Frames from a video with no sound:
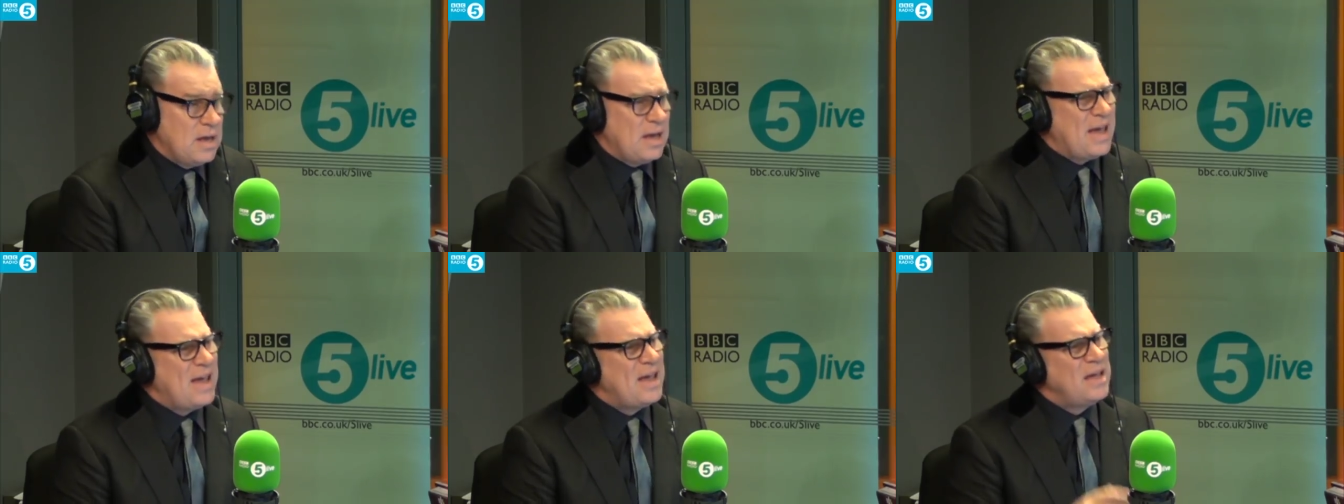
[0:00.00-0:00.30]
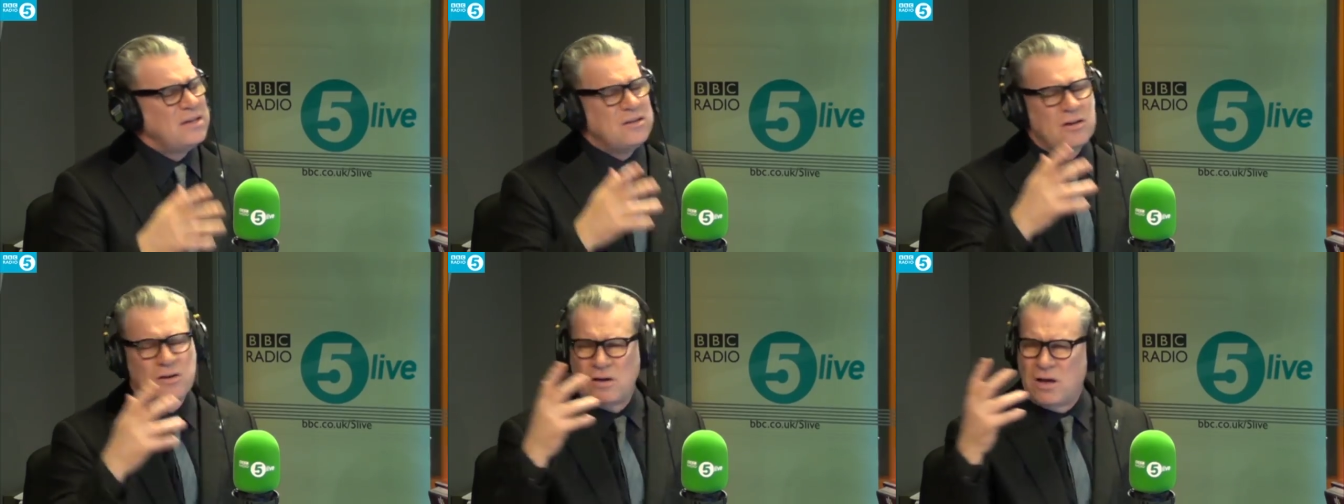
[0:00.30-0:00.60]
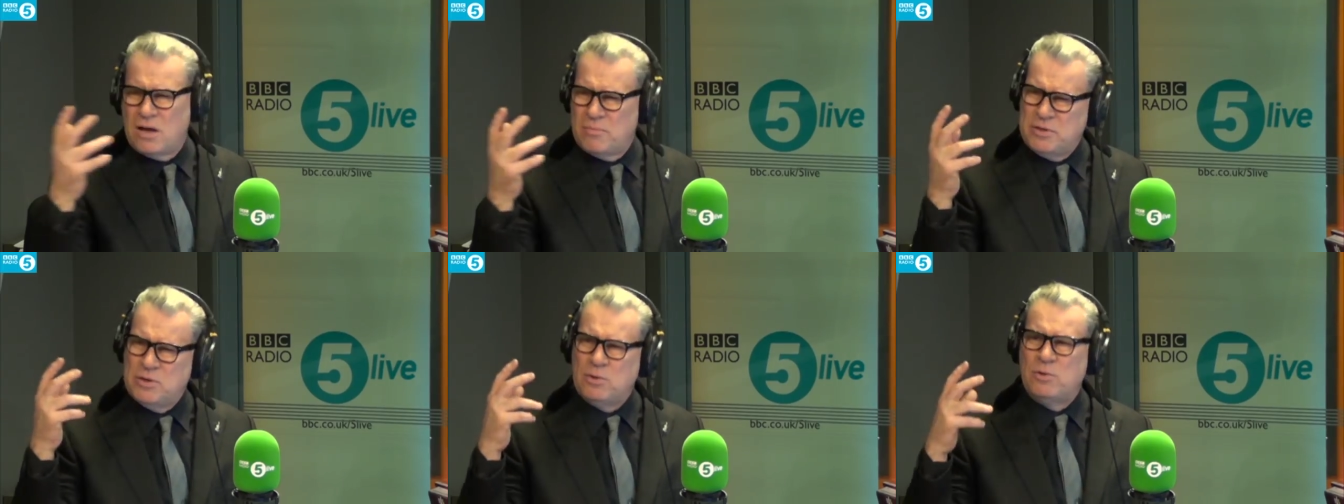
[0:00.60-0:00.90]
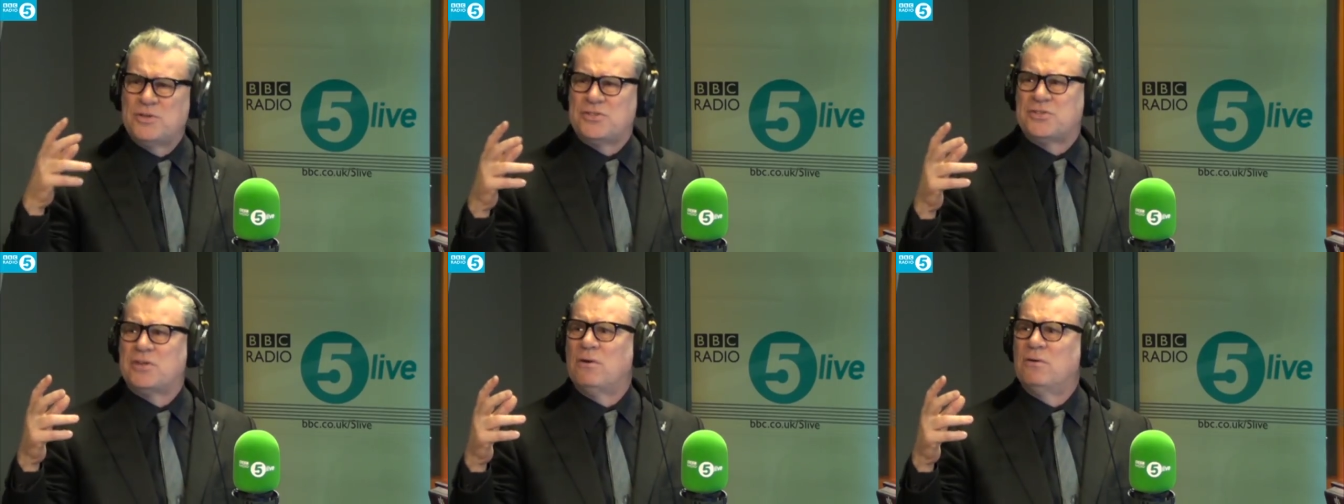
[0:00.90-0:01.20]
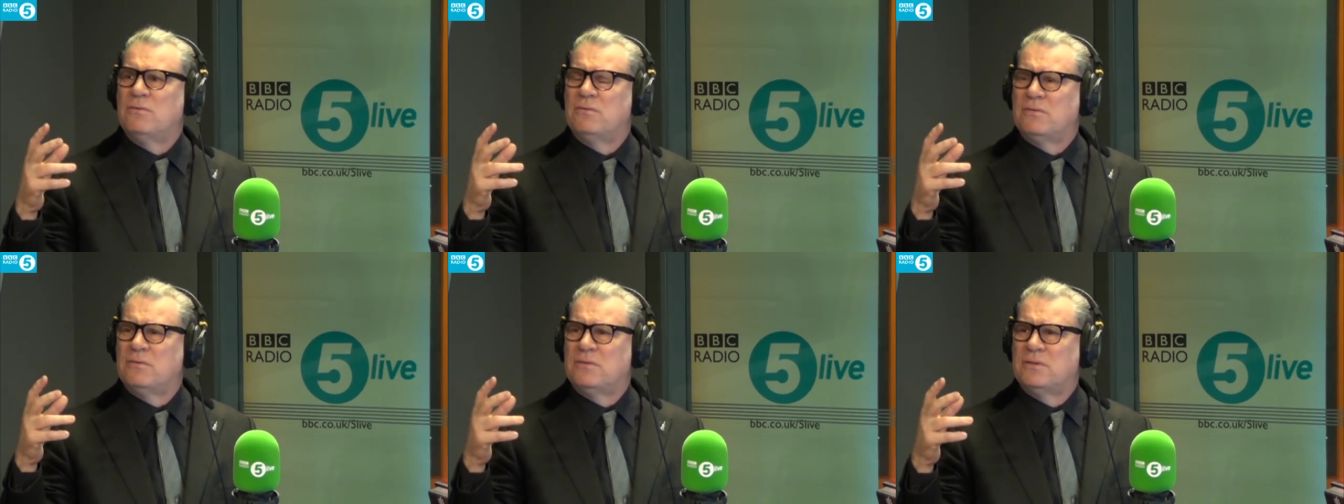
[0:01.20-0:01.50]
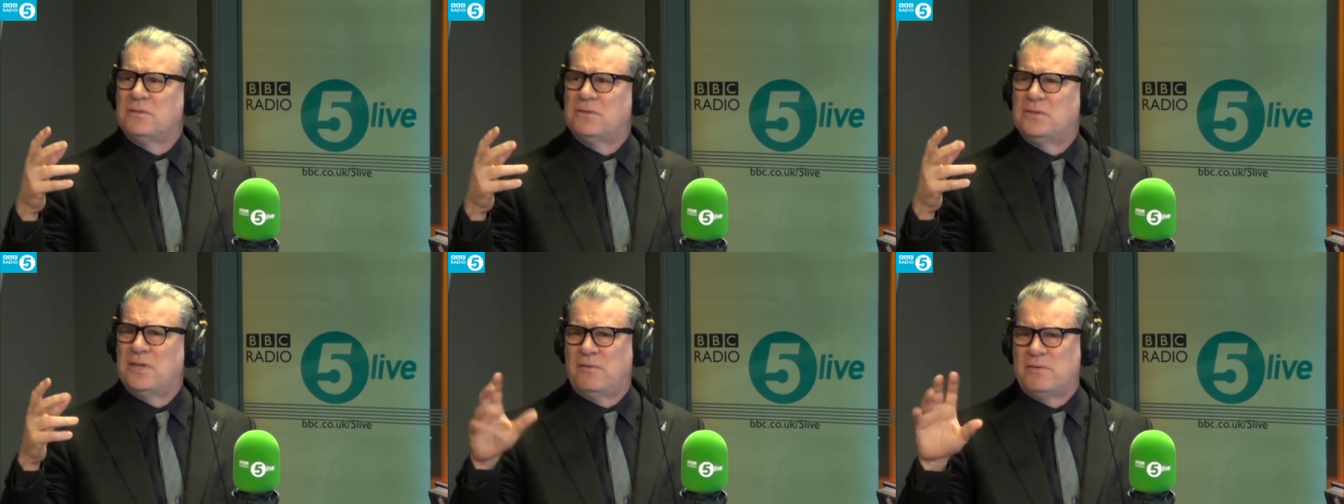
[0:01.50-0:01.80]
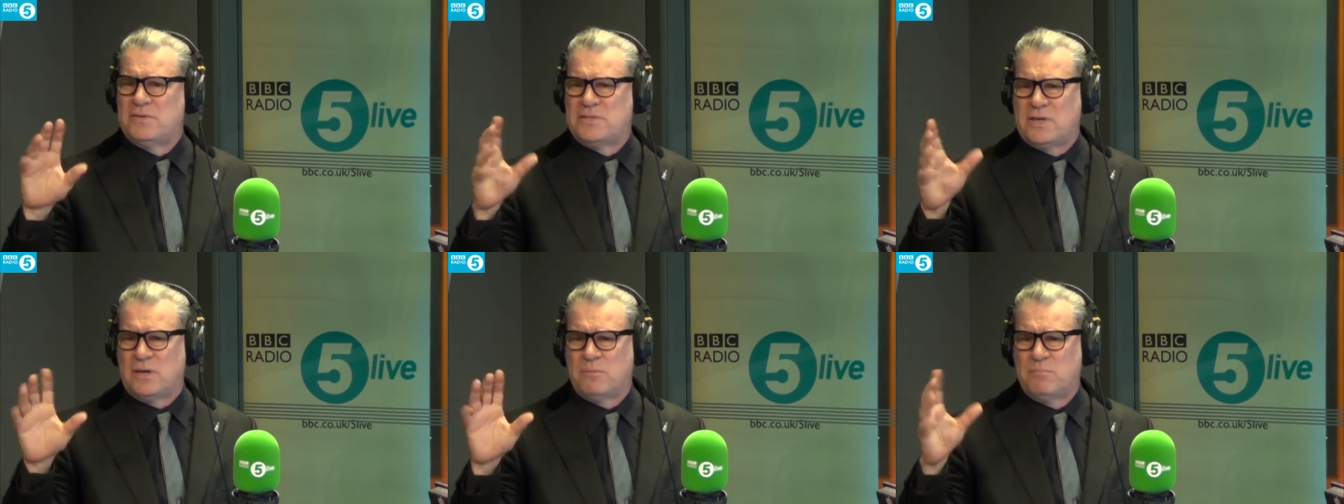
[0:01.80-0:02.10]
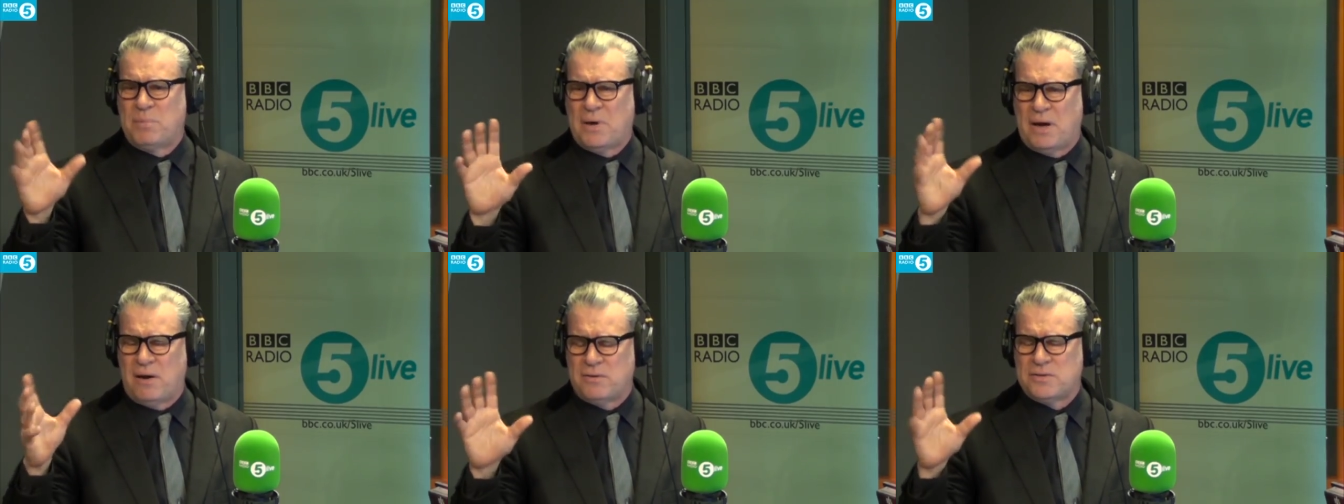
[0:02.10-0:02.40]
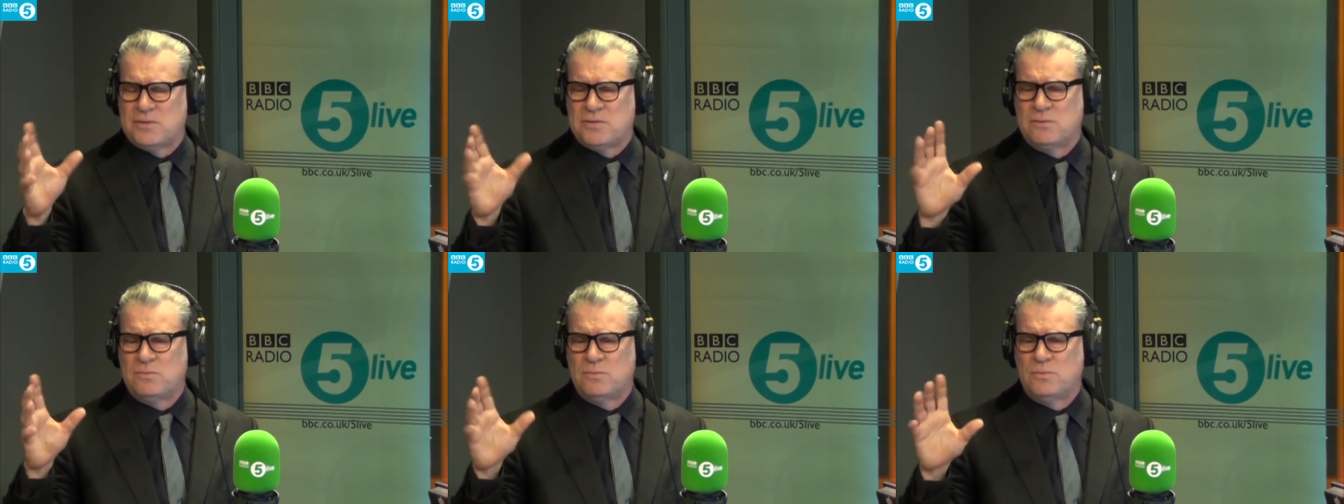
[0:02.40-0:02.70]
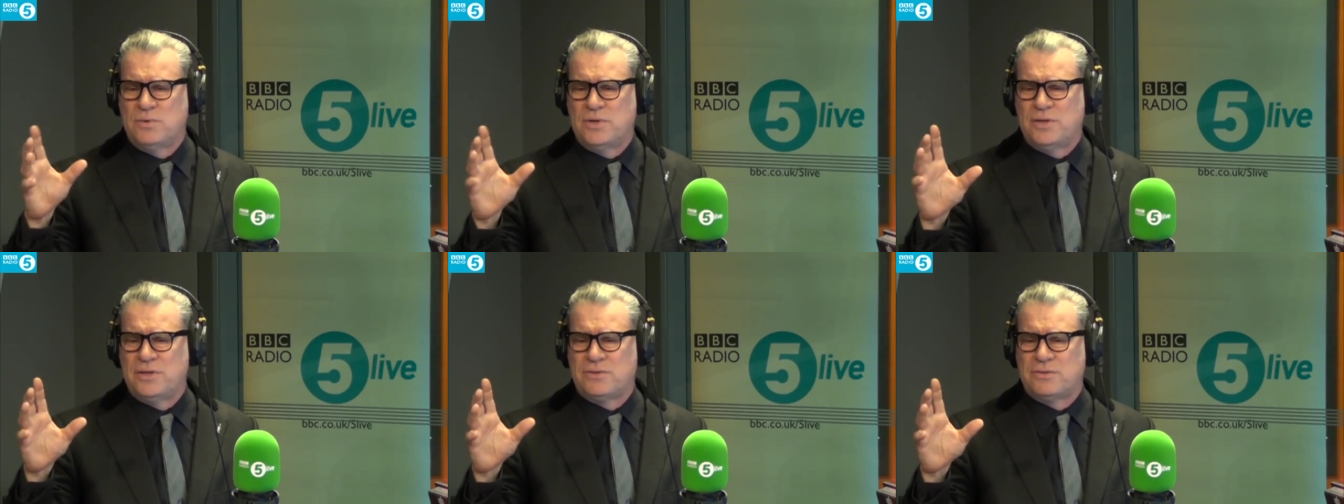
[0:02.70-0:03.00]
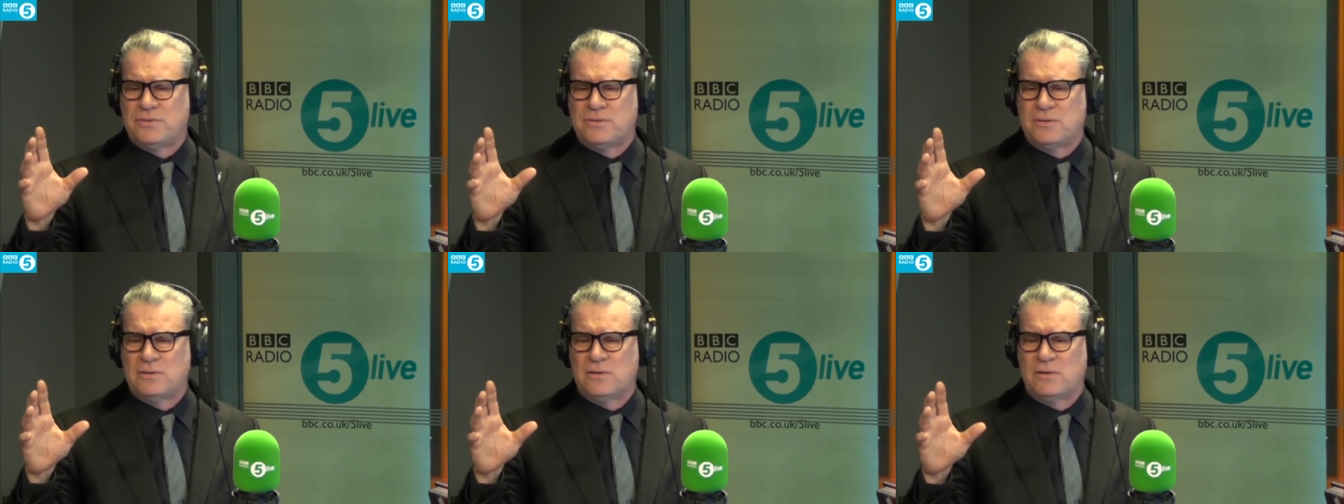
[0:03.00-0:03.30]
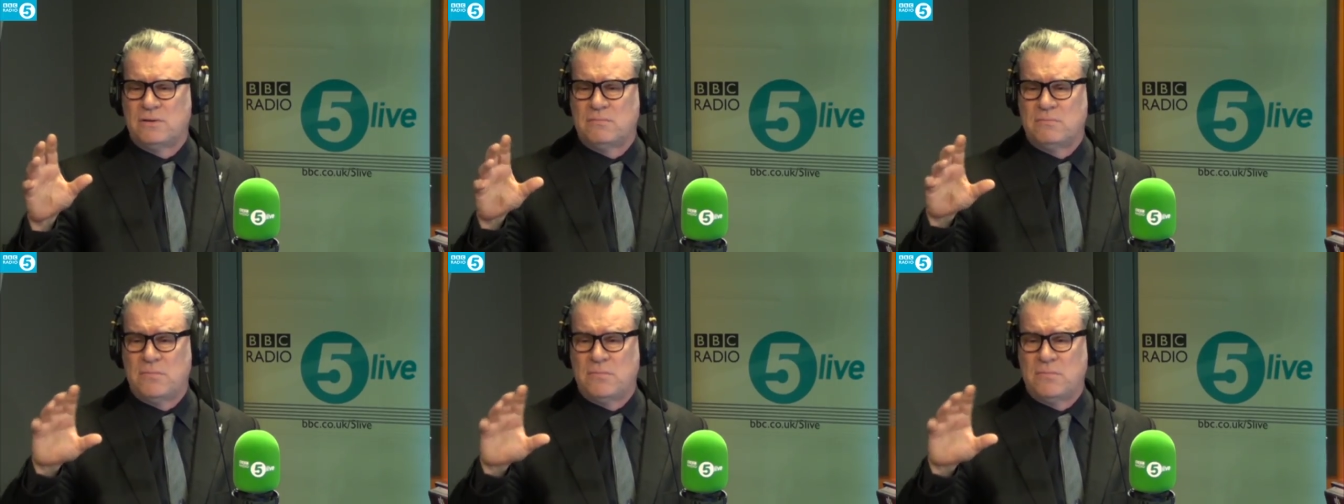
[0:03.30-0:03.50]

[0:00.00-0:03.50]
And I mean, also there is a comparison with uh,